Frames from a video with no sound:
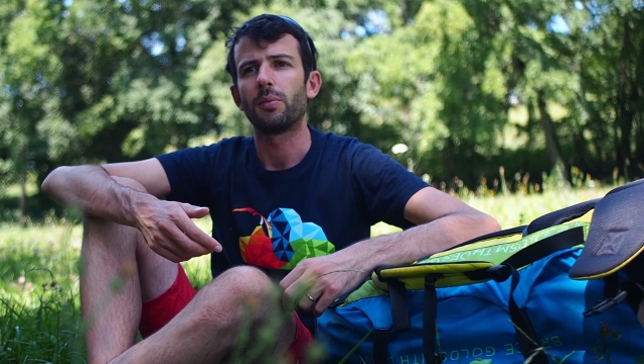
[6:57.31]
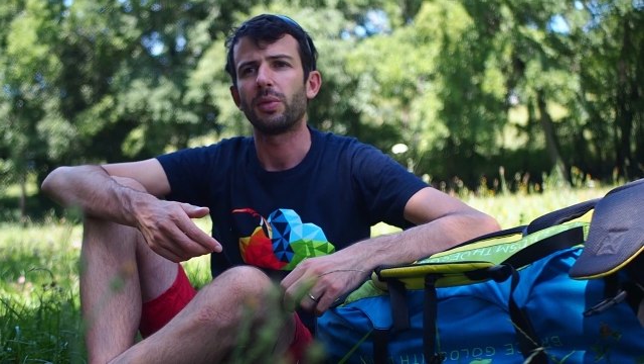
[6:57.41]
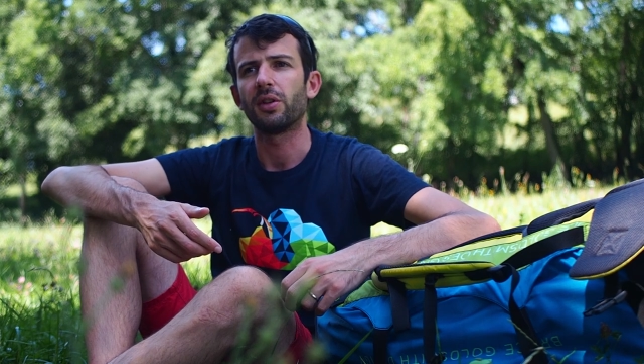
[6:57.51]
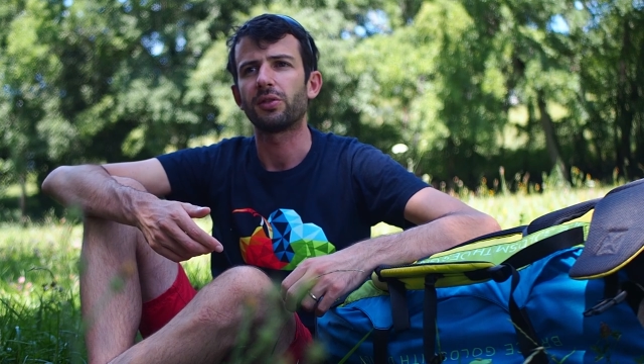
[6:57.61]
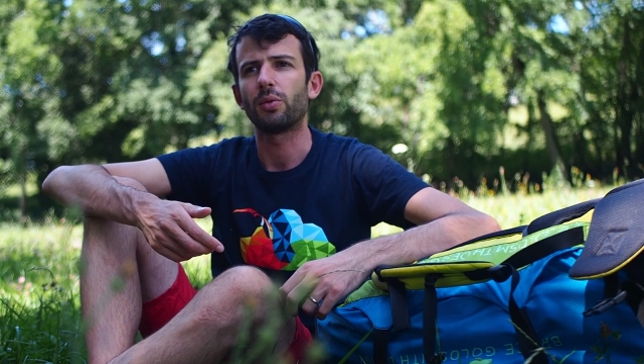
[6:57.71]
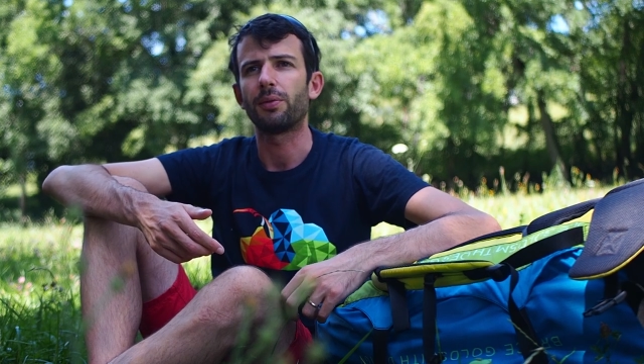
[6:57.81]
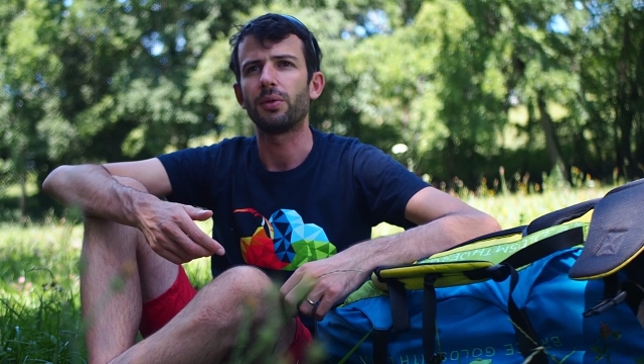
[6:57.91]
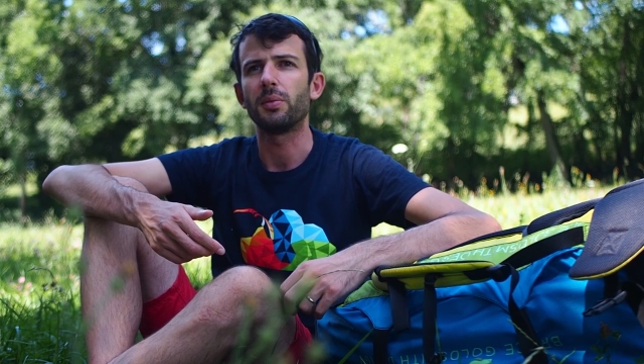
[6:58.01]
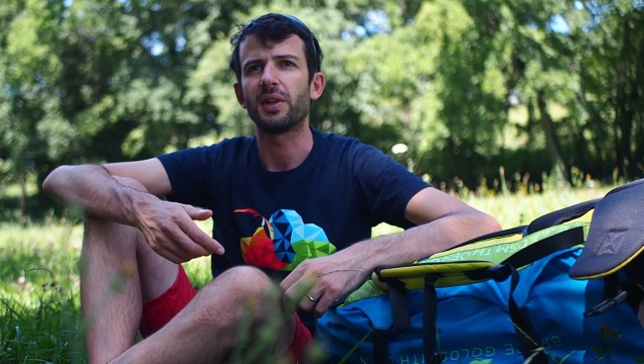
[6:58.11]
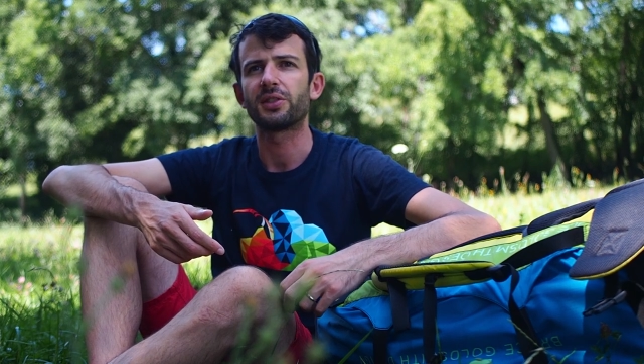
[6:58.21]
Pilots who have
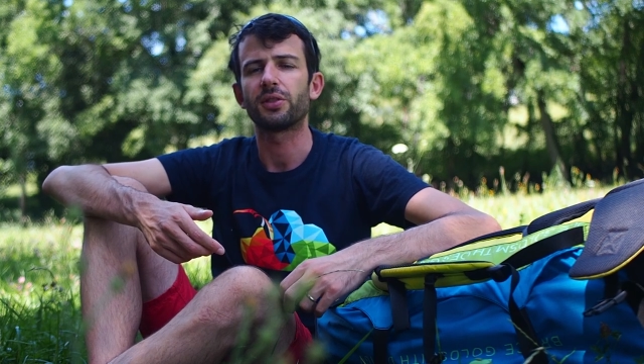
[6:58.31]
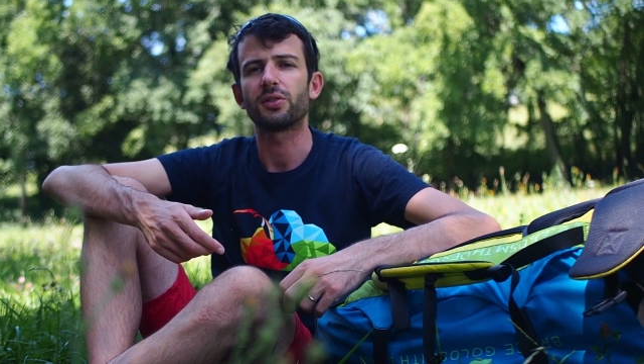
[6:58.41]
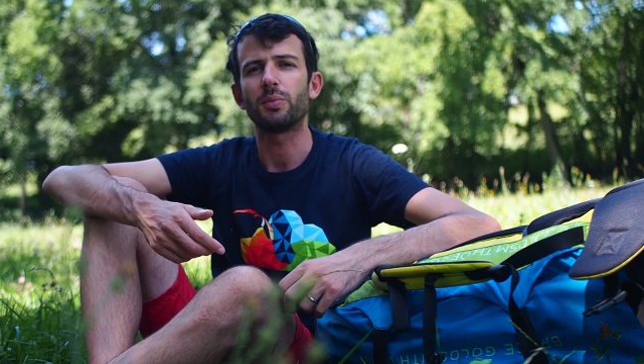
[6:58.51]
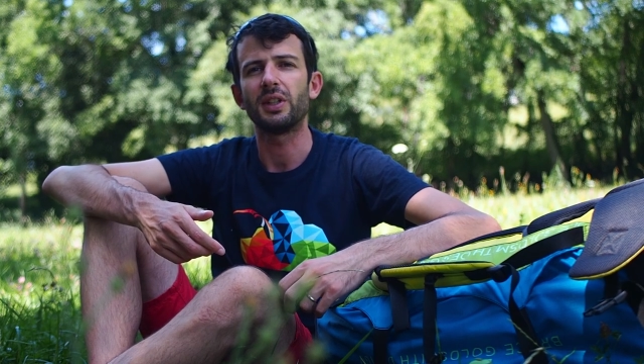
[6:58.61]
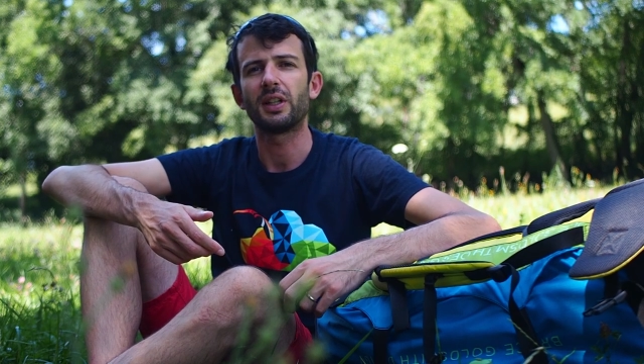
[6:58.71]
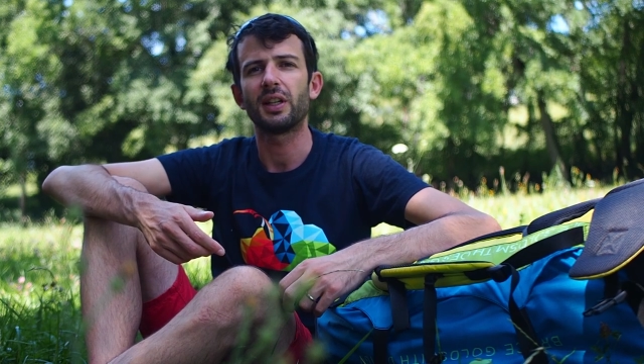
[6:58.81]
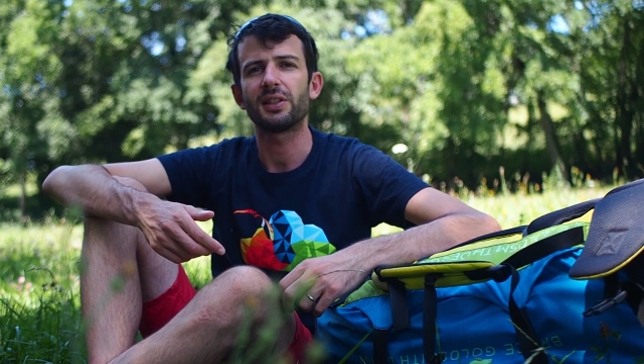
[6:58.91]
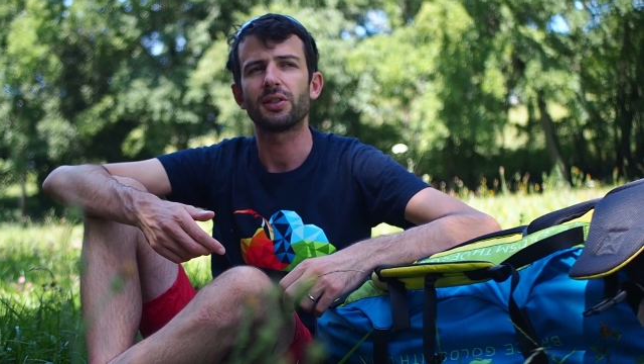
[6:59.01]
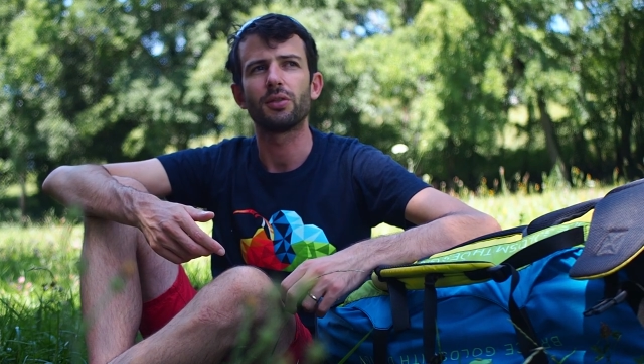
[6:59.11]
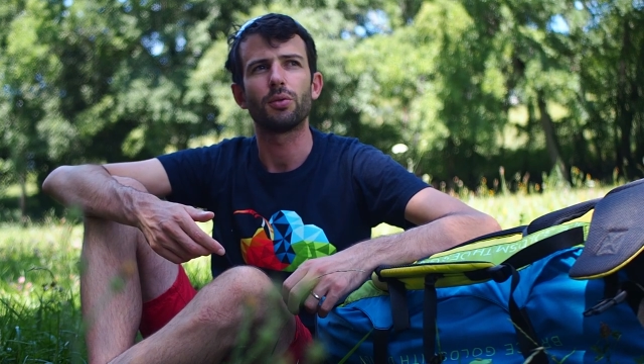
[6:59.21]
really mastered the B
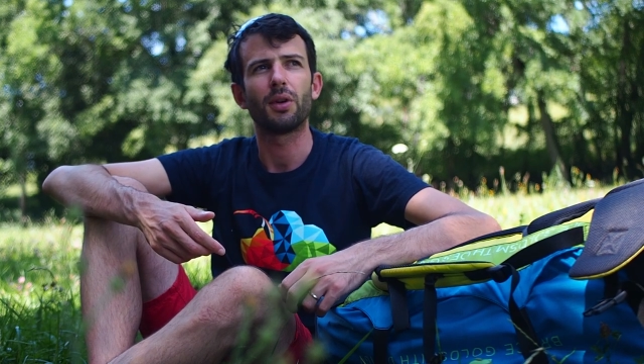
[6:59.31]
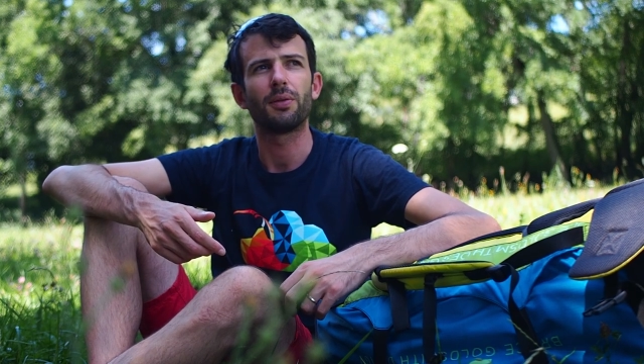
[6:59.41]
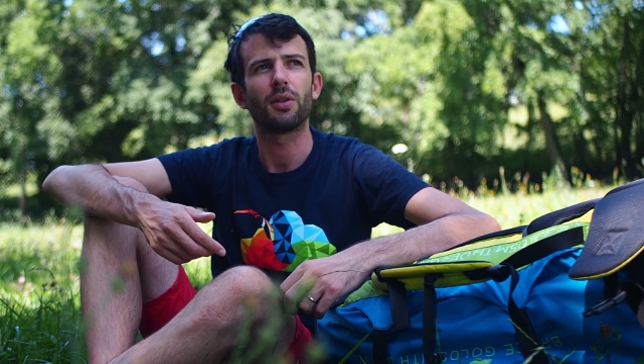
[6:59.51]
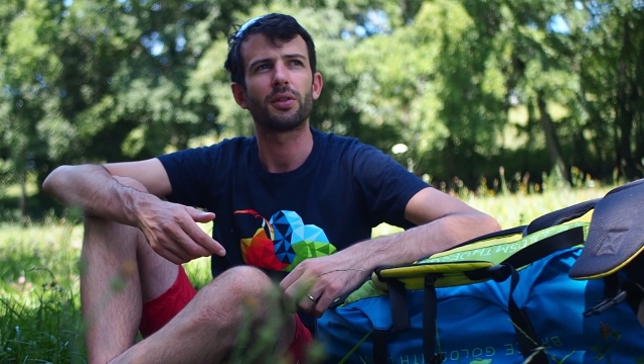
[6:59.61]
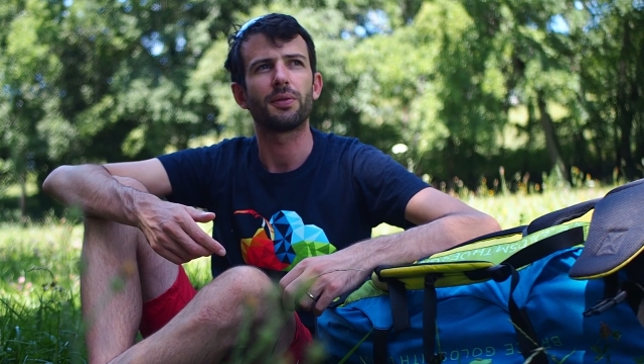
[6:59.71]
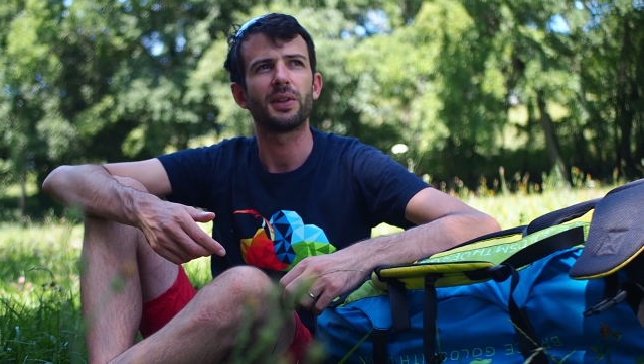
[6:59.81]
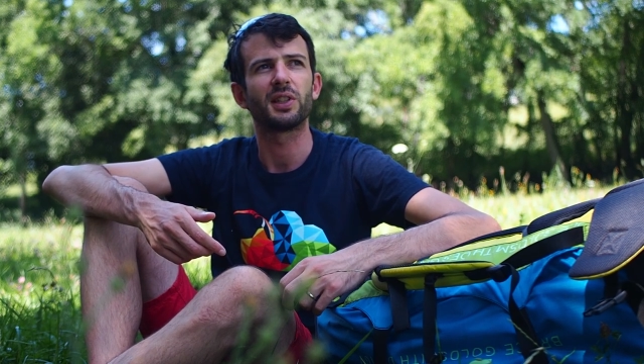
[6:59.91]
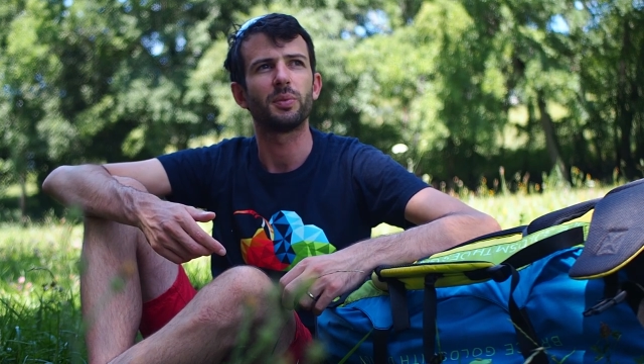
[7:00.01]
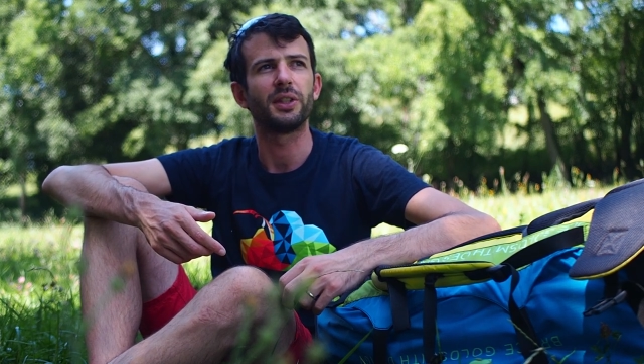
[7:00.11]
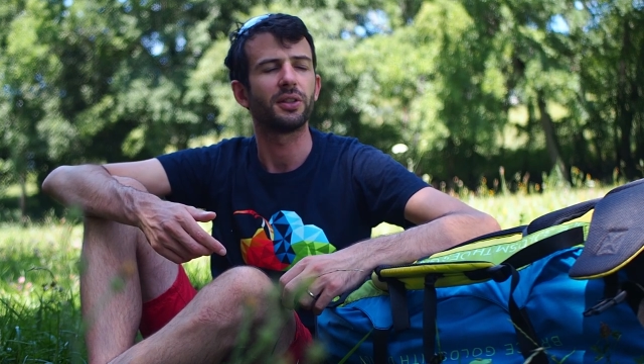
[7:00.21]
class and who have a lot of
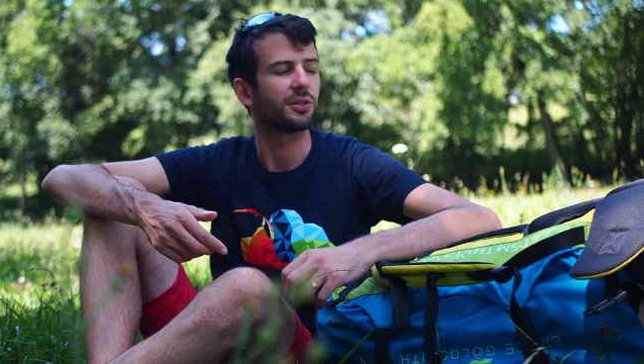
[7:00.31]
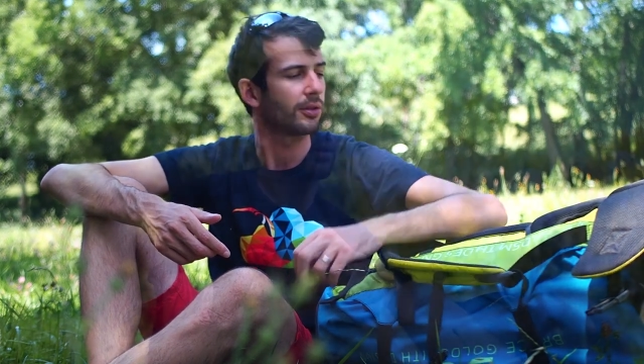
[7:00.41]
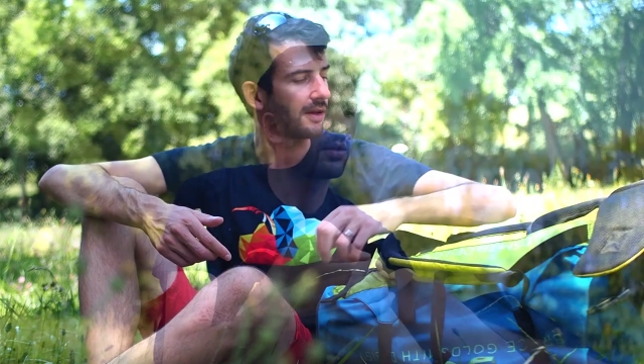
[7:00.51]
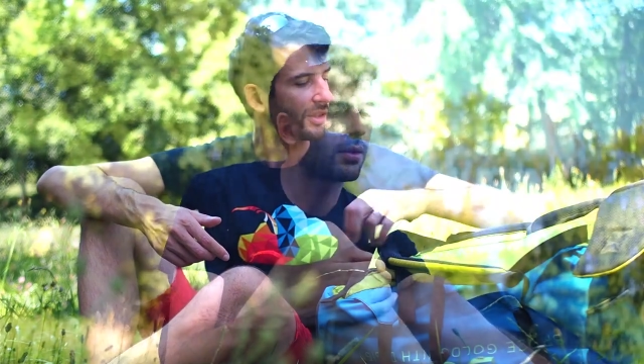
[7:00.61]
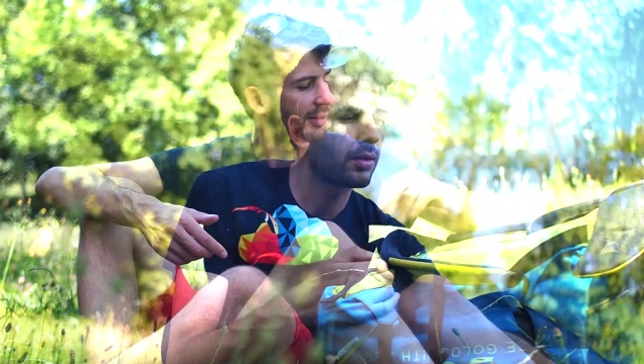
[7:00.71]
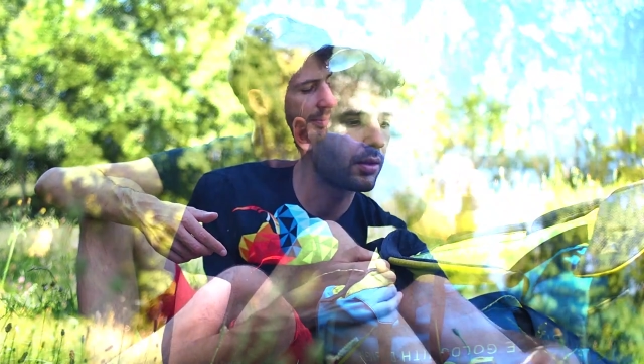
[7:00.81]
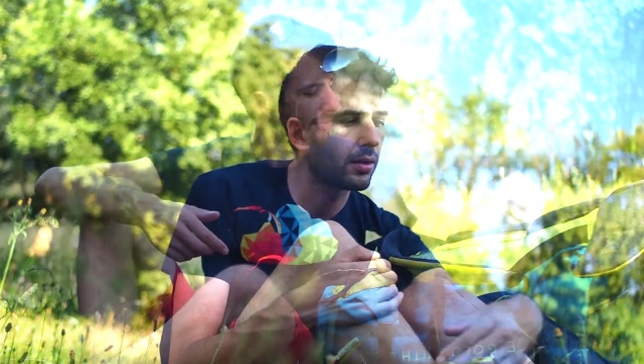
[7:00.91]
experience already.